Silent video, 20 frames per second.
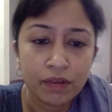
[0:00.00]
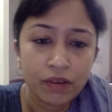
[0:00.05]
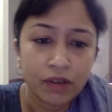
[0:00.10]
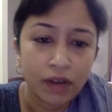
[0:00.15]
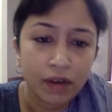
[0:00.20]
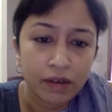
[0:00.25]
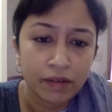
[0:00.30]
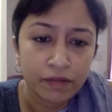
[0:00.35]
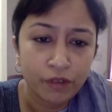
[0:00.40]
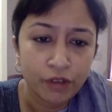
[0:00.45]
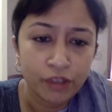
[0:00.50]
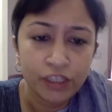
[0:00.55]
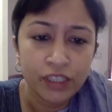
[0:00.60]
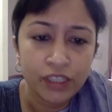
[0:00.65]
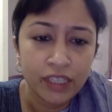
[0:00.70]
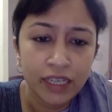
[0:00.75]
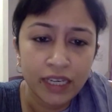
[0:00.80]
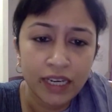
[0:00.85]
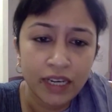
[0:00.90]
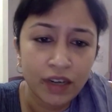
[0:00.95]

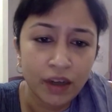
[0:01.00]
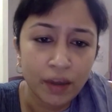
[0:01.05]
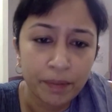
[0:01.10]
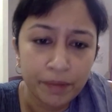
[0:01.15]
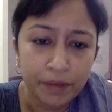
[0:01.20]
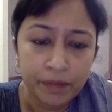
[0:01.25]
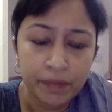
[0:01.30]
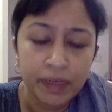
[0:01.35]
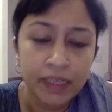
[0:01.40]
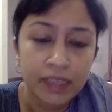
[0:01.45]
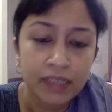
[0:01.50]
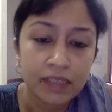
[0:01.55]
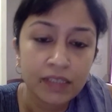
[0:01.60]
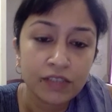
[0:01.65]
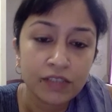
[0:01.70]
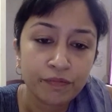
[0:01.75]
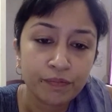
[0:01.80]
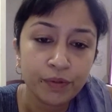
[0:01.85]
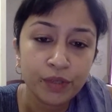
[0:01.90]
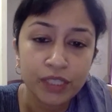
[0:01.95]
unfortunately,
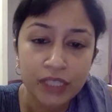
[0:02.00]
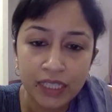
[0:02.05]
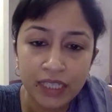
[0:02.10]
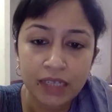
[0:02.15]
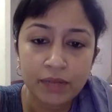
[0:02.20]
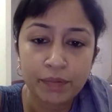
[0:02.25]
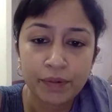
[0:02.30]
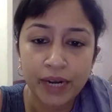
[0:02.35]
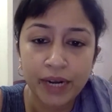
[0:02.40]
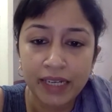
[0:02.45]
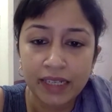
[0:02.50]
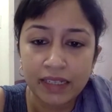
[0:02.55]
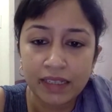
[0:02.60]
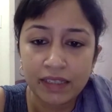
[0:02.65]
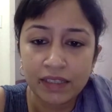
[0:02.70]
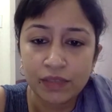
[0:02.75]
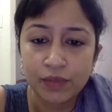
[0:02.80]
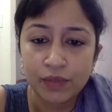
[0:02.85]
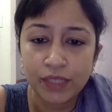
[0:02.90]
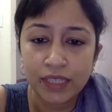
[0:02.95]
compromises of political
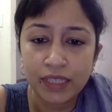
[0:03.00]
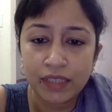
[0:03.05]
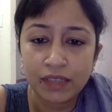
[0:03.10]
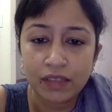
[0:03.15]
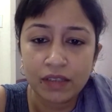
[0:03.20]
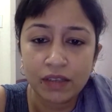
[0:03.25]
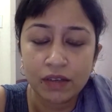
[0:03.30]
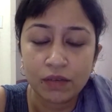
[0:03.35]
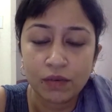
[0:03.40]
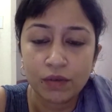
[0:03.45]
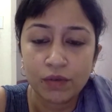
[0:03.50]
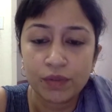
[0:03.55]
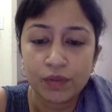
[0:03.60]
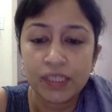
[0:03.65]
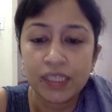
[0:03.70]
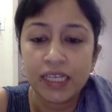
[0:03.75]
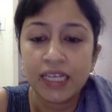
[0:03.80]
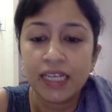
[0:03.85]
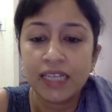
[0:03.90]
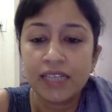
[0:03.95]
practice with what
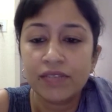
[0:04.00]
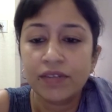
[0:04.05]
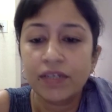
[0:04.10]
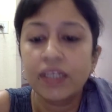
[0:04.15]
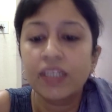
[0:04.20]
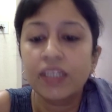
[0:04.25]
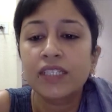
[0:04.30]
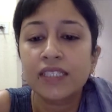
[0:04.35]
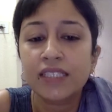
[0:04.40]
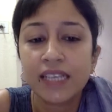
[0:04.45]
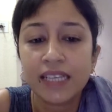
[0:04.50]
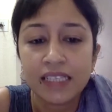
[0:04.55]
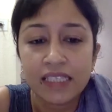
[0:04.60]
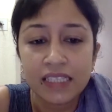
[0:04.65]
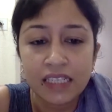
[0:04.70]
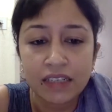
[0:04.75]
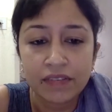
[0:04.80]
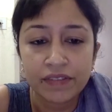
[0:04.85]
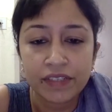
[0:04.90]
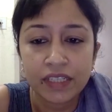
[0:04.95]
was seen as religious
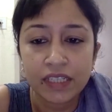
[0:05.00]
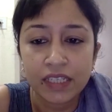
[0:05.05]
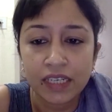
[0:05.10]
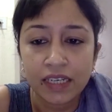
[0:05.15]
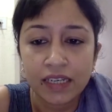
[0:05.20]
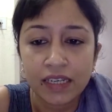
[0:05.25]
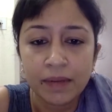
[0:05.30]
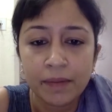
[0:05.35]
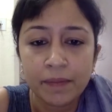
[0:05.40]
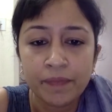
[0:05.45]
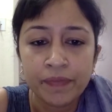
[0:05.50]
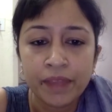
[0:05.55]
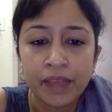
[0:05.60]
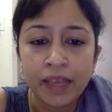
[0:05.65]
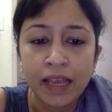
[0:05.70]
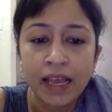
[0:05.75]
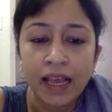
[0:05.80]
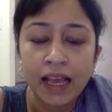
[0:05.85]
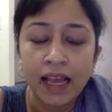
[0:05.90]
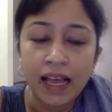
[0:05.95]
sensitivity
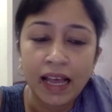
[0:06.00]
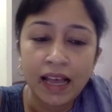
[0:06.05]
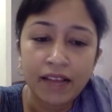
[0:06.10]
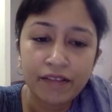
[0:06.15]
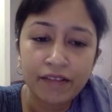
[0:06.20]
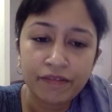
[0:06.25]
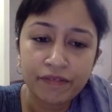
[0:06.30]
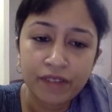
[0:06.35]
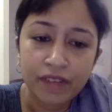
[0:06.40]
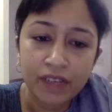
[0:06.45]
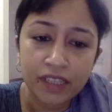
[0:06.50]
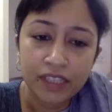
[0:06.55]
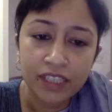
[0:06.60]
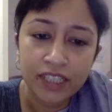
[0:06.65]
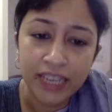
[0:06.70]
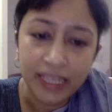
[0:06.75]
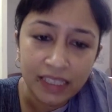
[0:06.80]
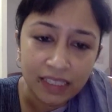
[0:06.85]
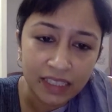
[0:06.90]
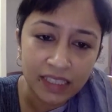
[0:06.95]
have
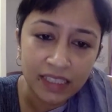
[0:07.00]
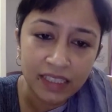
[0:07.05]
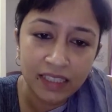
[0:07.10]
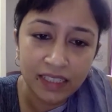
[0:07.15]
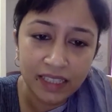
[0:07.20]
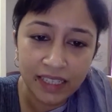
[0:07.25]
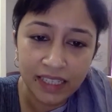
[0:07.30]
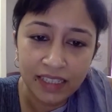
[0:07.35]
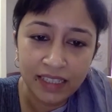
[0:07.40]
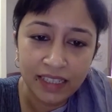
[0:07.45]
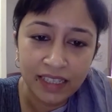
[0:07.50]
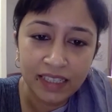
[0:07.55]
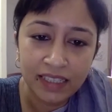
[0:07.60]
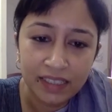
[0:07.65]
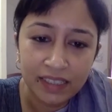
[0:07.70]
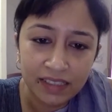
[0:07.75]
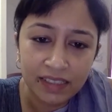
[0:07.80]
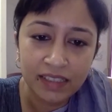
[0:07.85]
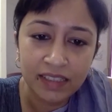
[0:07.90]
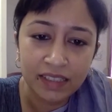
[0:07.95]
checkered
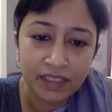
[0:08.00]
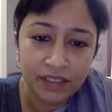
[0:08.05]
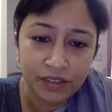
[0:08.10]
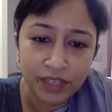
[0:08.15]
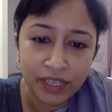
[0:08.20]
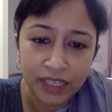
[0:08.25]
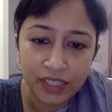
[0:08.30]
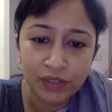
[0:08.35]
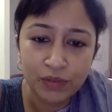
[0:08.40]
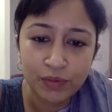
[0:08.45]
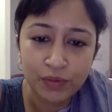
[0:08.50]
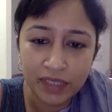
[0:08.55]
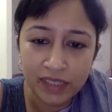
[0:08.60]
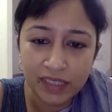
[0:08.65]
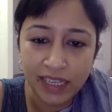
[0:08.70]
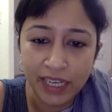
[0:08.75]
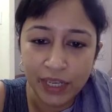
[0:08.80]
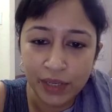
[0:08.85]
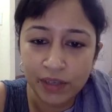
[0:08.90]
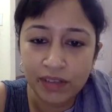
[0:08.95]
India's tryst with
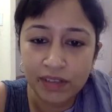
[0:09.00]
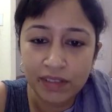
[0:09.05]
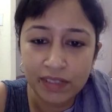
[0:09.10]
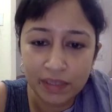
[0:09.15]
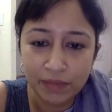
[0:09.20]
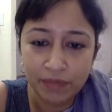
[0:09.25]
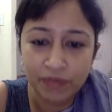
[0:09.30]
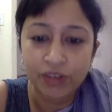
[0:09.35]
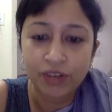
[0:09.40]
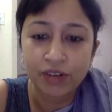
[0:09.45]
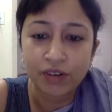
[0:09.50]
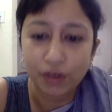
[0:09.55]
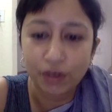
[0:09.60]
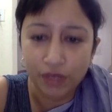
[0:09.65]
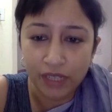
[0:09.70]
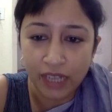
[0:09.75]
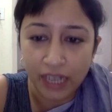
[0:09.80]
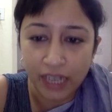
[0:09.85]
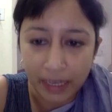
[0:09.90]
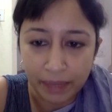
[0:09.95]
secularism for a
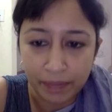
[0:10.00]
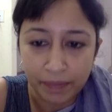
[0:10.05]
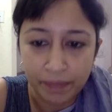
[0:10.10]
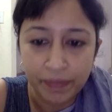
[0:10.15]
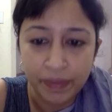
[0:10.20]
long time.